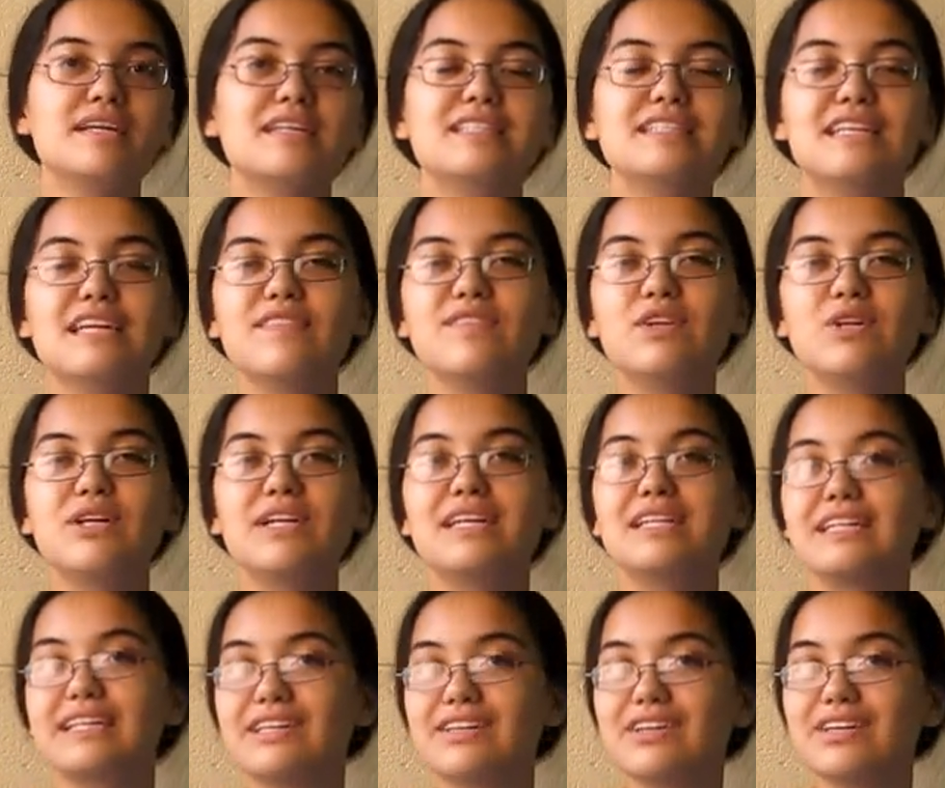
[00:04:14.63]
To give you a
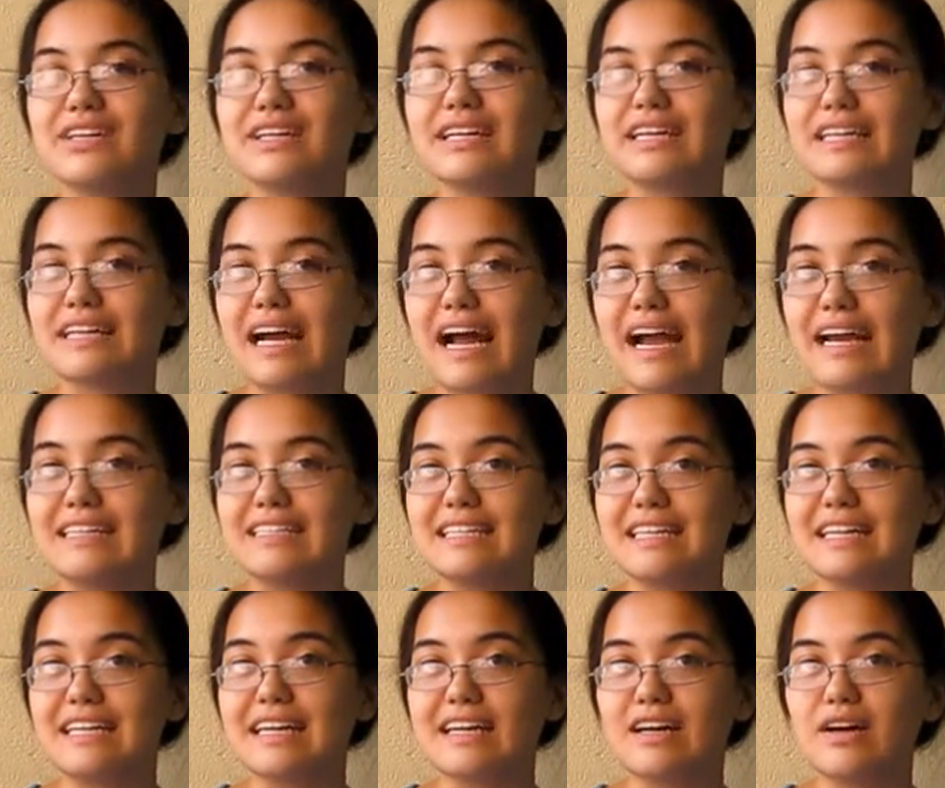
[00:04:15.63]
clearer
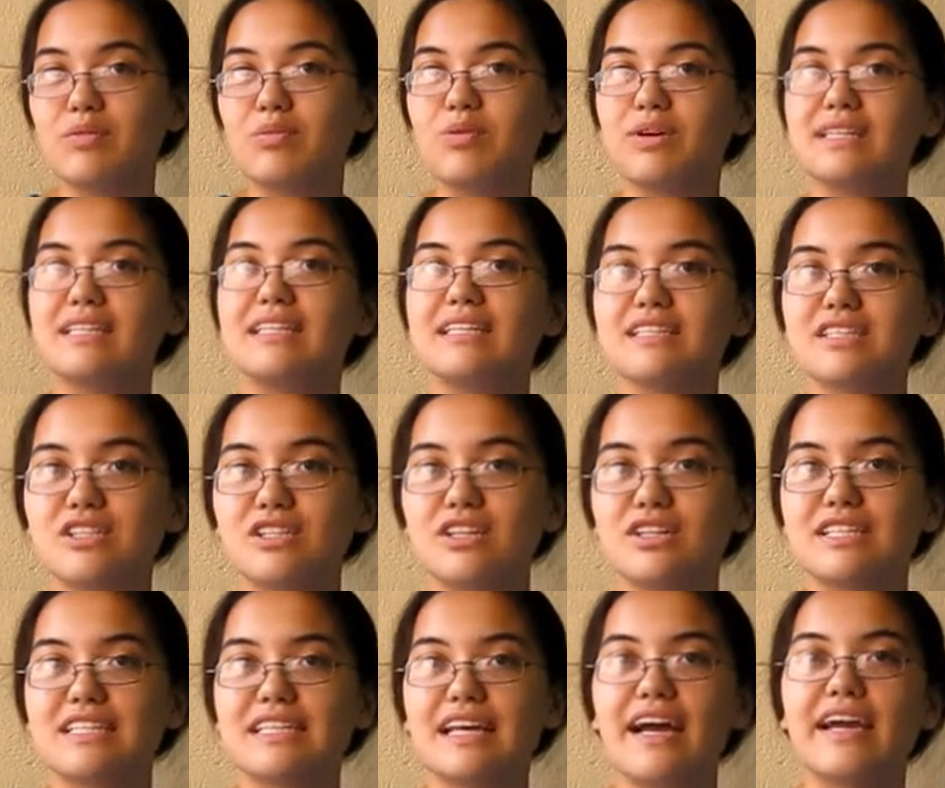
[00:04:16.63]
idea of what this
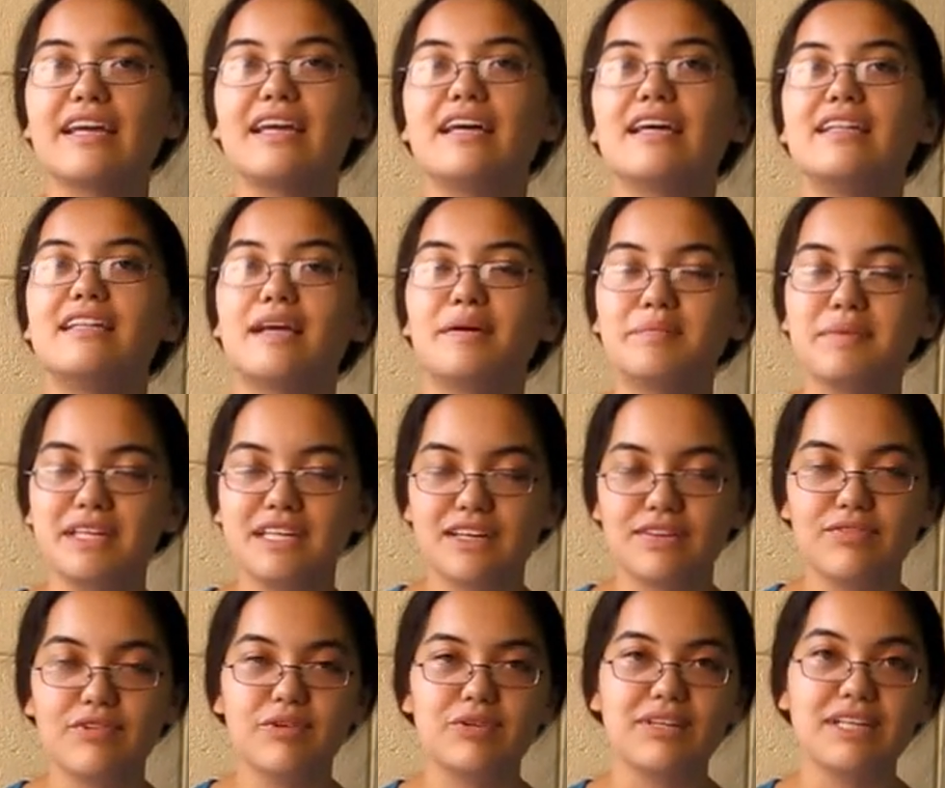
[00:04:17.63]
looks like, let me
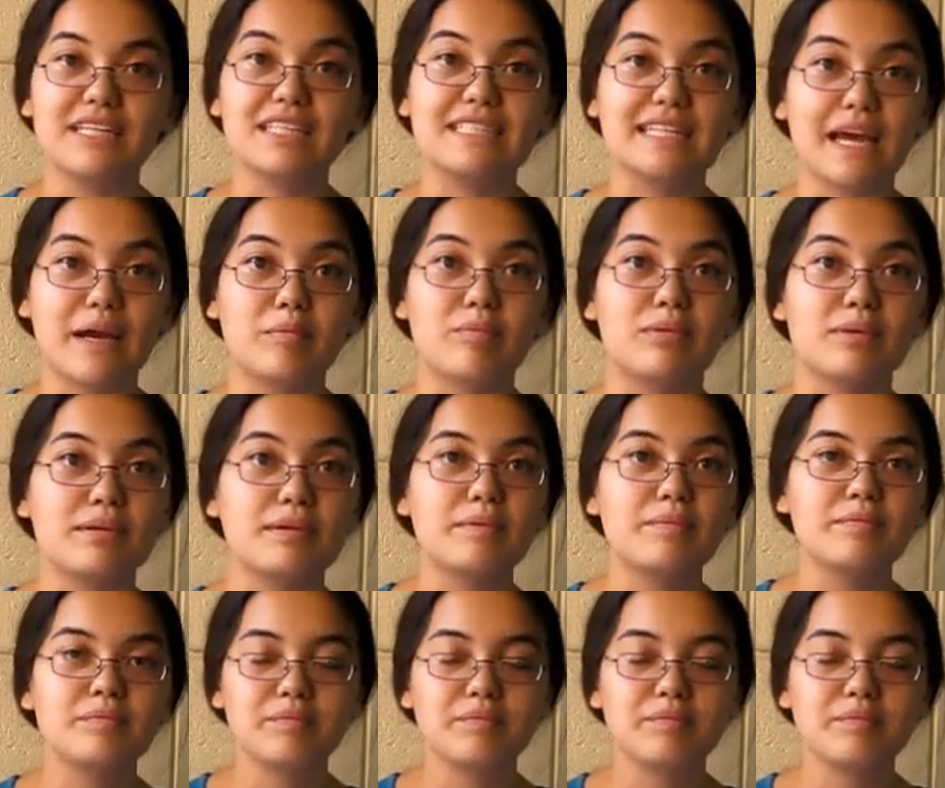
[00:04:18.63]
give you an example.